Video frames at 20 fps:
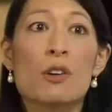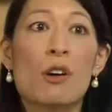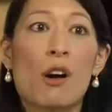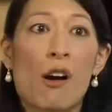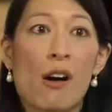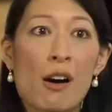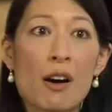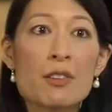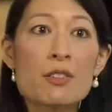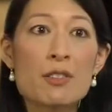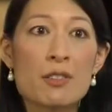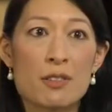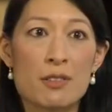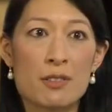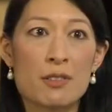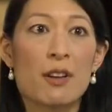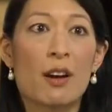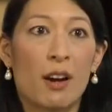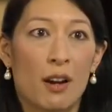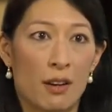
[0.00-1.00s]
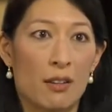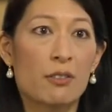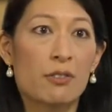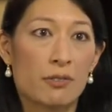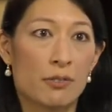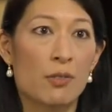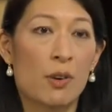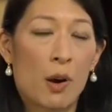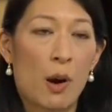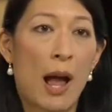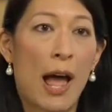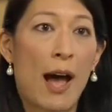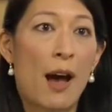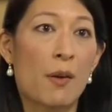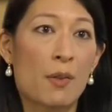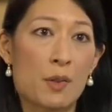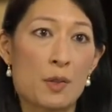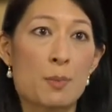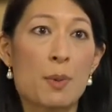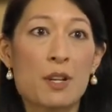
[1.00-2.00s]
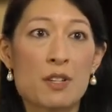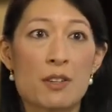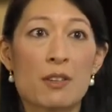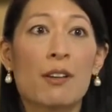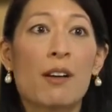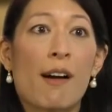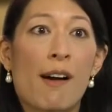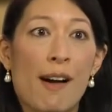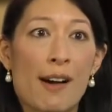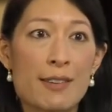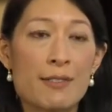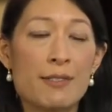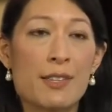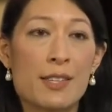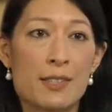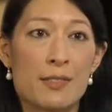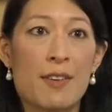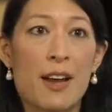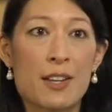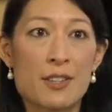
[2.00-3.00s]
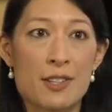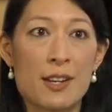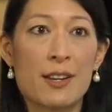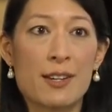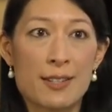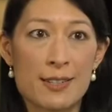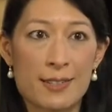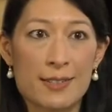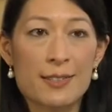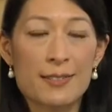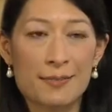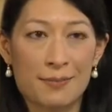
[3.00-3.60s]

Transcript: the causes of how this patient got this vaginitis.